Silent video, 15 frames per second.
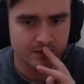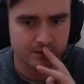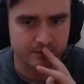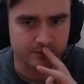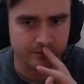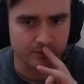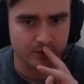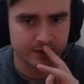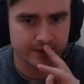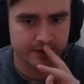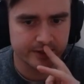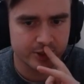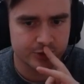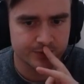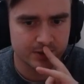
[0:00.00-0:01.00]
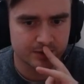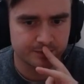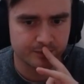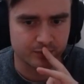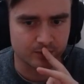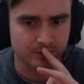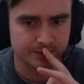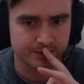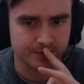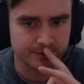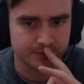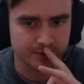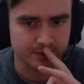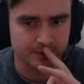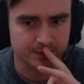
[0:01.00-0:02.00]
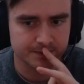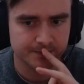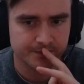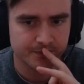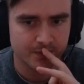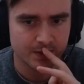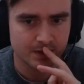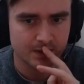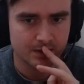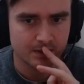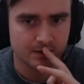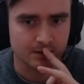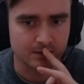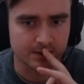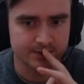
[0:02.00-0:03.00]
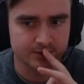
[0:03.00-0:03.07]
Void engagement, broad Turfinger. Now let's